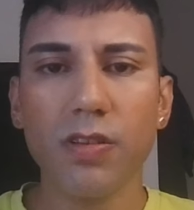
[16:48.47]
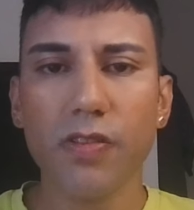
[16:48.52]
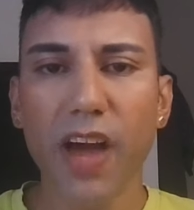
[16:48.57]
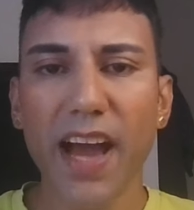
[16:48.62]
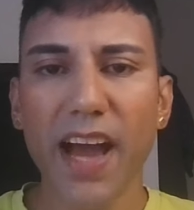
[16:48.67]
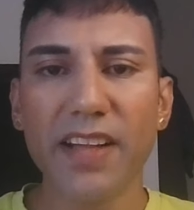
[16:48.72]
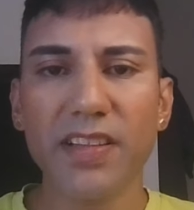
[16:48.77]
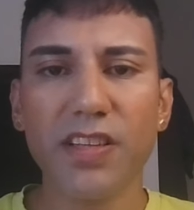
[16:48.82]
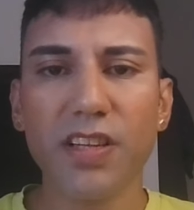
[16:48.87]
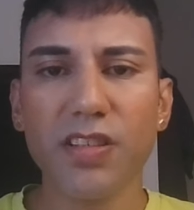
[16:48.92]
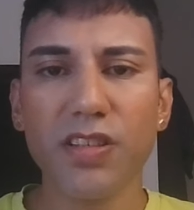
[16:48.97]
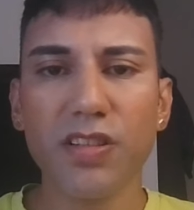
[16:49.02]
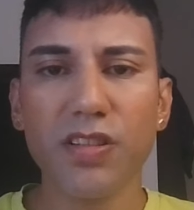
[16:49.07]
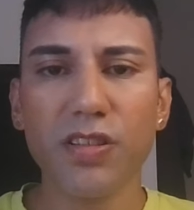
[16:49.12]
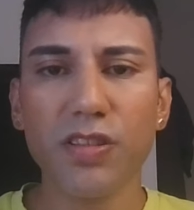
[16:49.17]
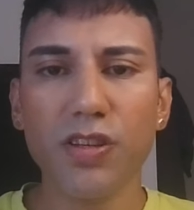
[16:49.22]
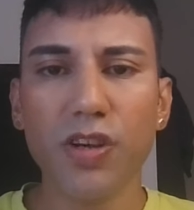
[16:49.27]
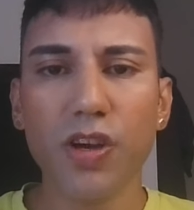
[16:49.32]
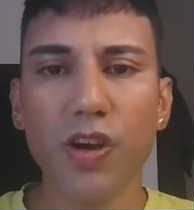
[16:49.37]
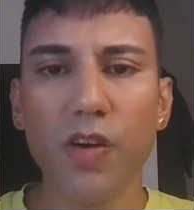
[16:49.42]
That doesn't
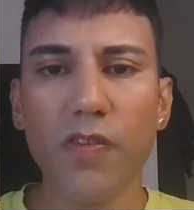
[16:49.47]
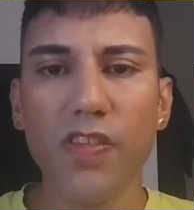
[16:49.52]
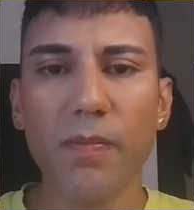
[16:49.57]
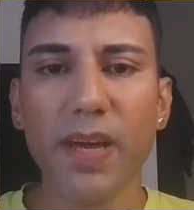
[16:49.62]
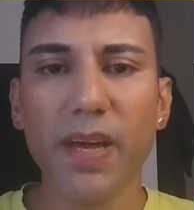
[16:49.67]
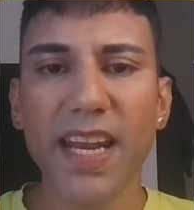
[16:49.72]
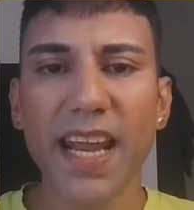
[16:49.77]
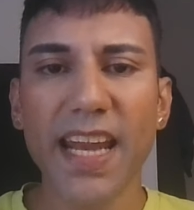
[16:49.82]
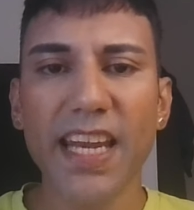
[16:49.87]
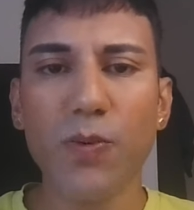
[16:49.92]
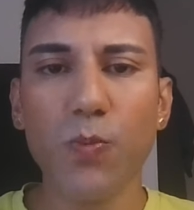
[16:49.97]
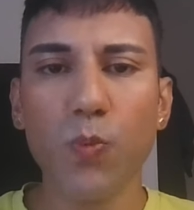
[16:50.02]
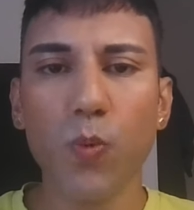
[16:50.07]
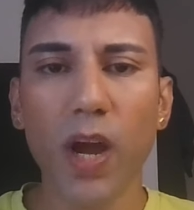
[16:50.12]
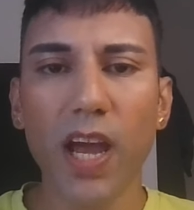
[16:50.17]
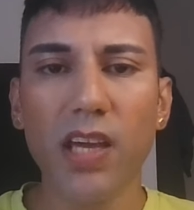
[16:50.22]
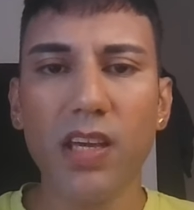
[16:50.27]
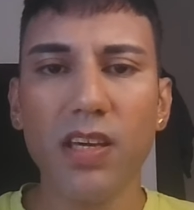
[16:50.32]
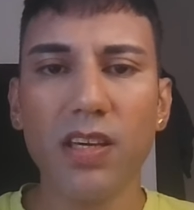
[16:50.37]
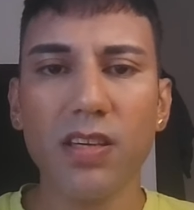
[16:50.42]
serve them in any
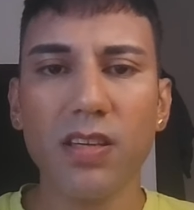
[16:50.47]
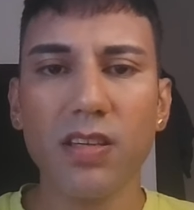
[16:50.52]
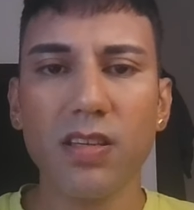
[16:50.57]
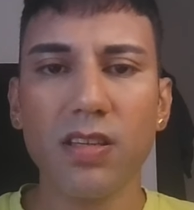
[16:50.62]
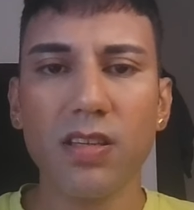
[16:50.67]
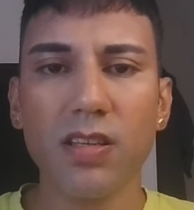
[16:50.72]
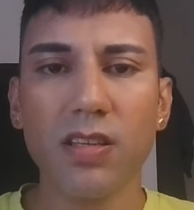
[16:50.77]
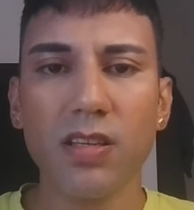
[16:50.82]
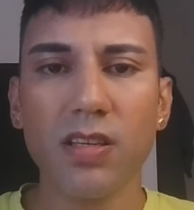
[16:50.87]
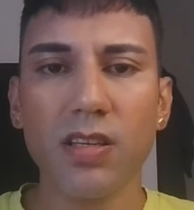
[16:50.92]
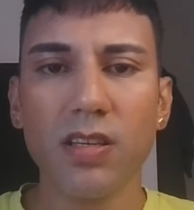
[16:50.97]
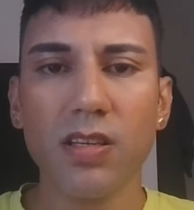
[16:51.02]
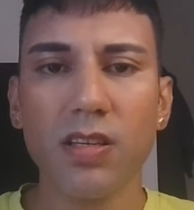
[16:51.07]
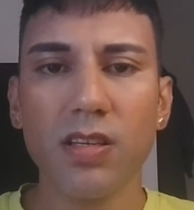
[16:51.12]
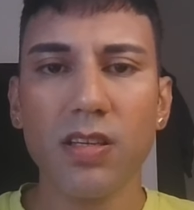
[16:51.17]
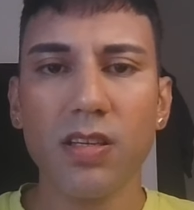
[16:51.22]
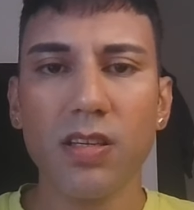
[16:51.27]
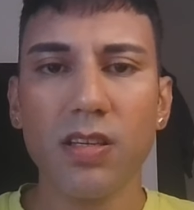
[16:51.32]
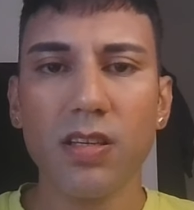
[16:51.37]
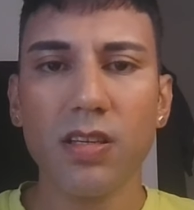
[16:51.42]
way.
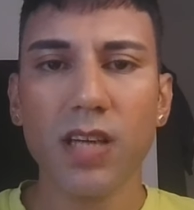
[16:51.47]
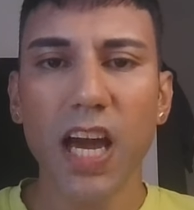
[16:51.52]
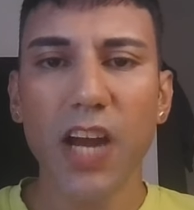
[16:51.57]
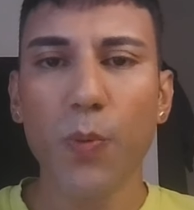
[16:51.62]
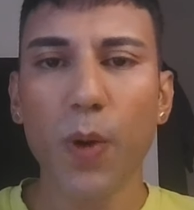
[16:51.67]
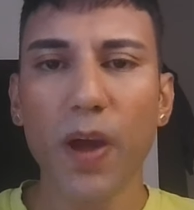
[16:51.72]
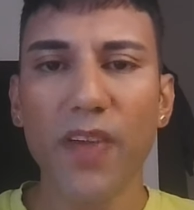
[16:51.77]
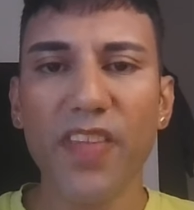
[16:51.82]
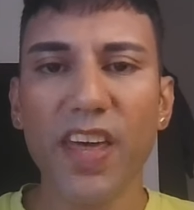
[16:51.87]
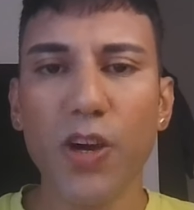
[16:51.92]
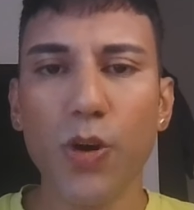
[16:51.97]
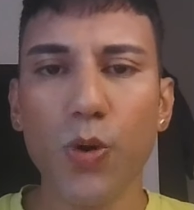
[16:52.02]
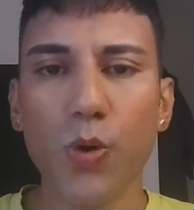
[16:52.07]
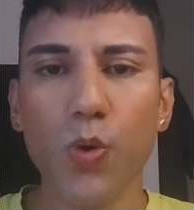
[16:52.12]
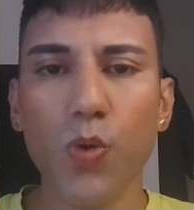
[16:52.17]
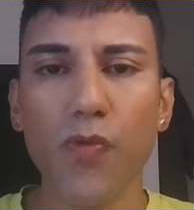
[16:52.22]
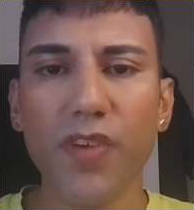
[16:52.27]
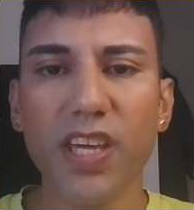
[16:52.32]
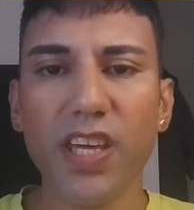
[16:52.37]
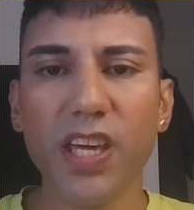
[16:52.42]
And when they
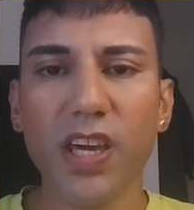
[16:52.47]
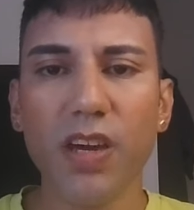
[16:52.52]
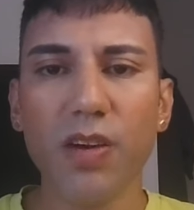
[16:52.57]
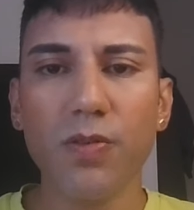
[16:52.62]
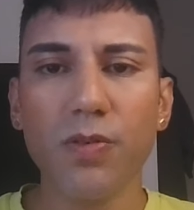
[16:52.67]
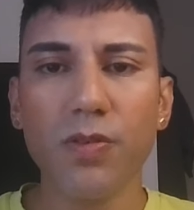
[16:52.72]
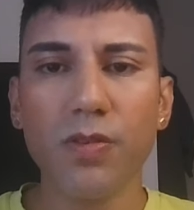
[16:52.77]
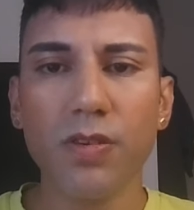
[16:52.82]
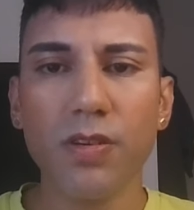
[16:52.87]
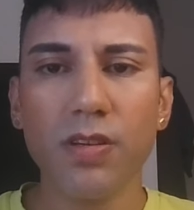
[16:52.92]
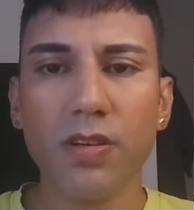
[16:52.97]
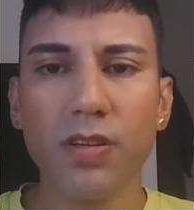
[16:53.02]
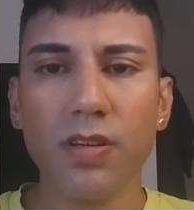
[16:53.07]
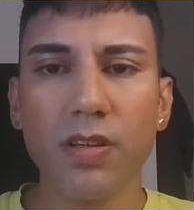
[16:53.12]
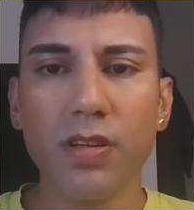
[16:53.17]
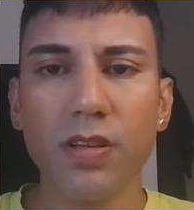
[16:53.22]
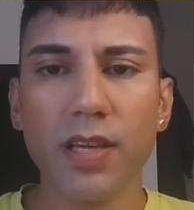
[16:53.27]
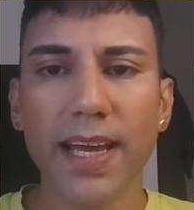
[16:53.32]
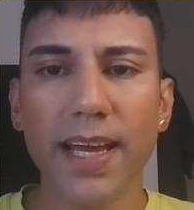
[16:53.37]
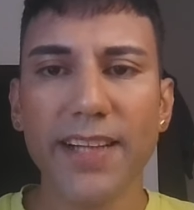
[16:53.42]
hoover you,
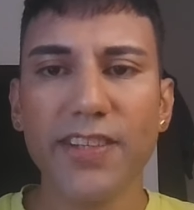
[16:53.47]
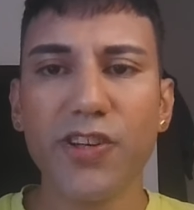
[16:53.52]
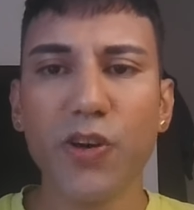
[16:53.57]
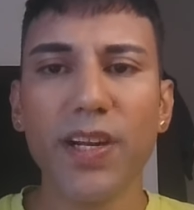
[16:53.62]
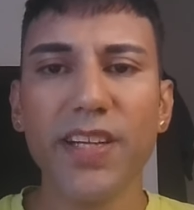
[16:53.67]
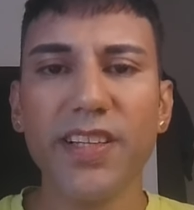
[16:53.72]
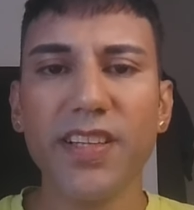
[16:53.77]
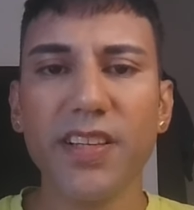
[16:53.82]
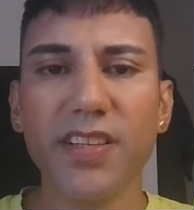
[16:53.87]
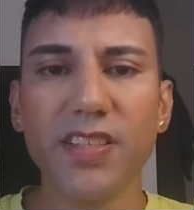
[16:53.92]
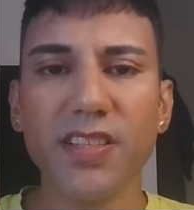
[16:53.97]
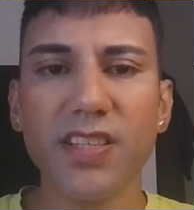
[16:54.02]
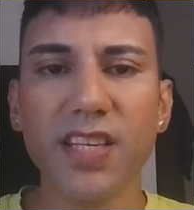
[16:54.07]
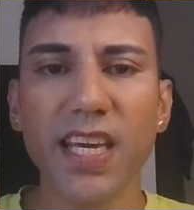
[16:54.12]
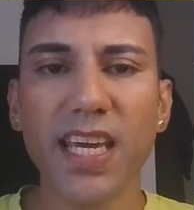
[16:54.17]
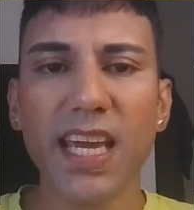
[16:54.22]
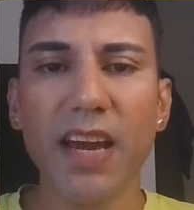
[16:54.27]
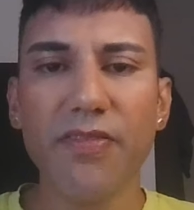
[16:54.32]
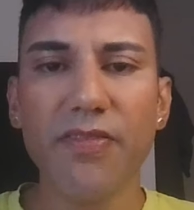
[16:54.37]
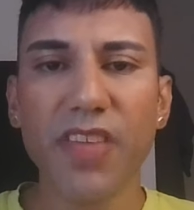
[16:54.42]
it's only to
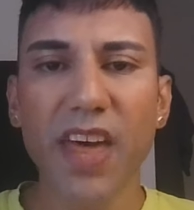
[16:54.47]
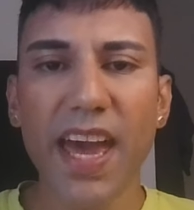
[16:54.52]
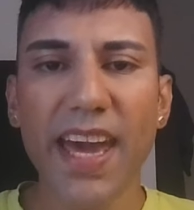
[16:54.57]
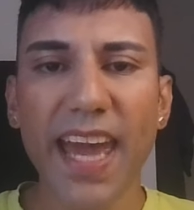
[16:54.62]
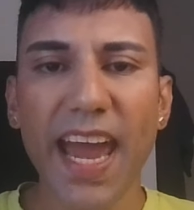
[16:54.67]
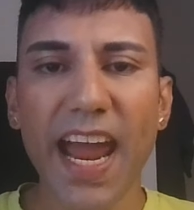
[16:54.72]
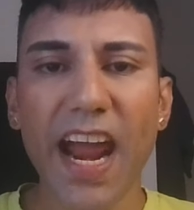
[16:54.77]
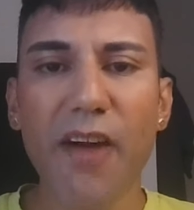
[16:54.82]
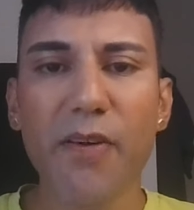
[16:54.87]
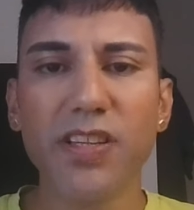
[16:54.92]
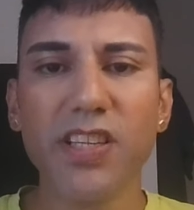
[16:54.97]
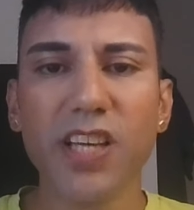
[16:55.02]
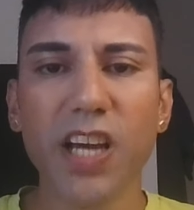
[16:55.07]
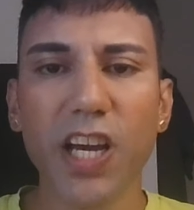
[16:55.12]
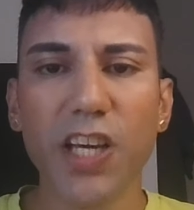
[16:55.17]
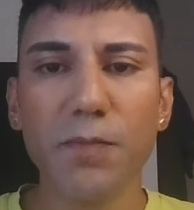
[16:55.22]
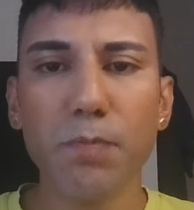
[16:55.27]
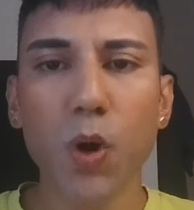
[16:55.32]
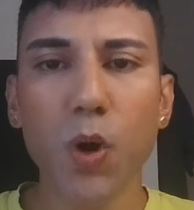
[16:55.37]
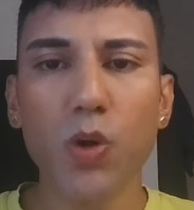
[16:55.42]
see if their character
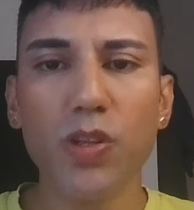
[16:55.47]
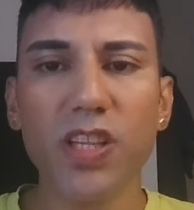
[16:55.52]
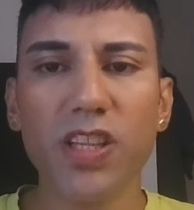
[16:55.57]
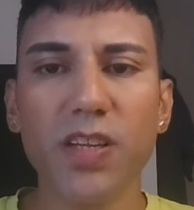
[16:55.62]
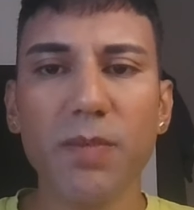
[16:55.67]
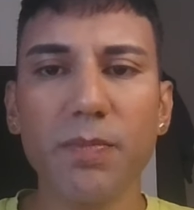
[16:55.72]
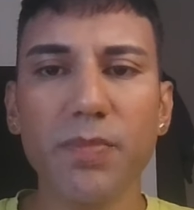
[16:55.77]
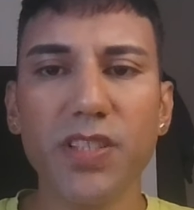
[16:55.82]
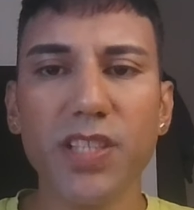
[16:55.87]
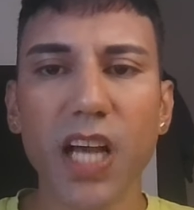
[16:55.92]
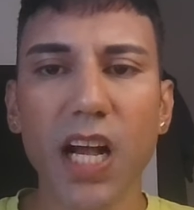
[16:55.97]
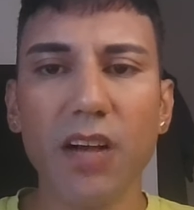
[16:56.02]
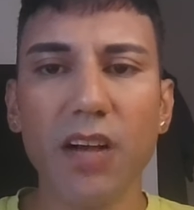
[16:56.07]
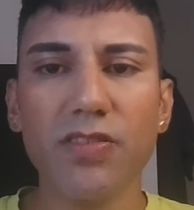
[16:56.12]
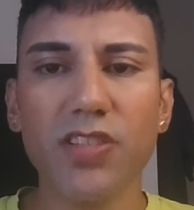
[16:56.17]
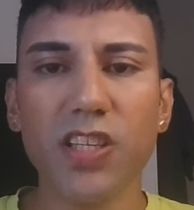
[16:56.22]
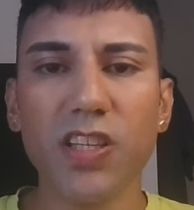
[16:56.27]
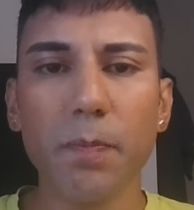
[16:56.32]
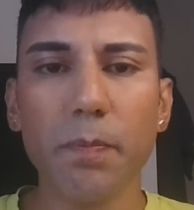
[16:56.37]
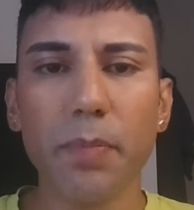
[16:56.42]
has molded
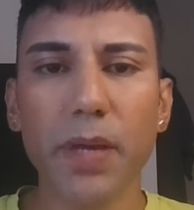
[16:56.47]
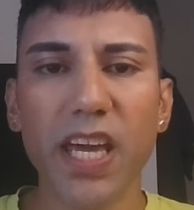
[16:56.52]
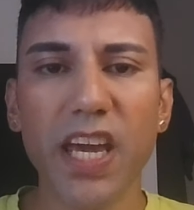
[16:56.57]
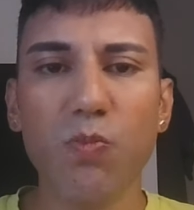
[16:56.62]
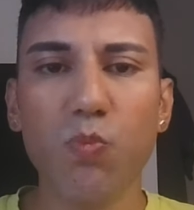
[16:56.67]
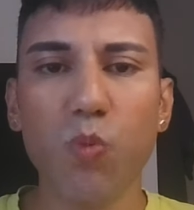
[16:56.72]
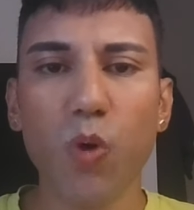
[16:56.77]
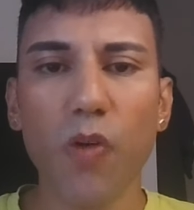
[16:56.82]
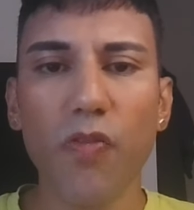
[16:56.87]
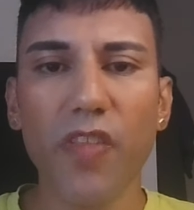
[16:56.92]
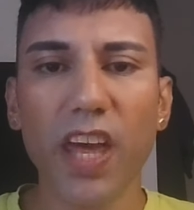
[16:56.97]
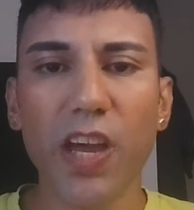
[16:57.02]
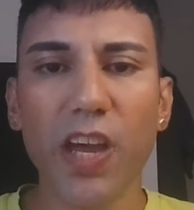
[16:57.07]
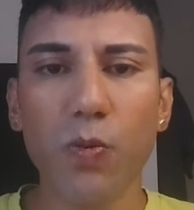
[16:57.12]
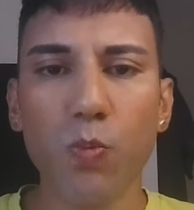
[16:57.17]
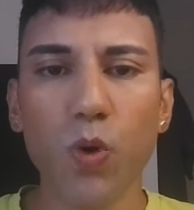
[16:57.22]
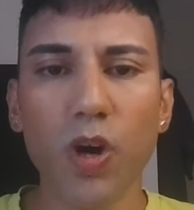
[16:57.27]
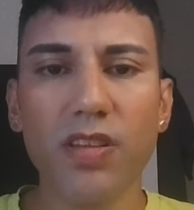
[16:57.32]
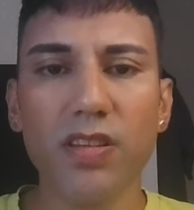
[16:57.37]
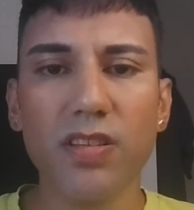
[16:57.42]
themselves into being what they
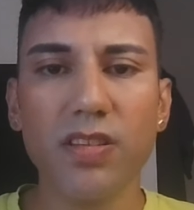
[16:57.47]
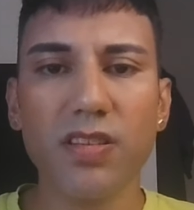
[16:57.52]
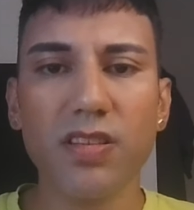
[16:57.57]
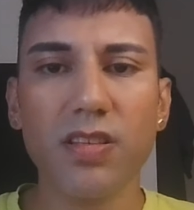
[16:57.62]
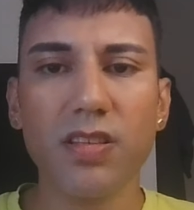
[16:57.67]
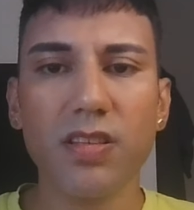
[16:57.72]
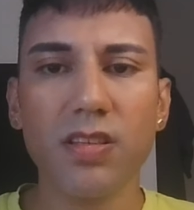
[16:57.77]
want.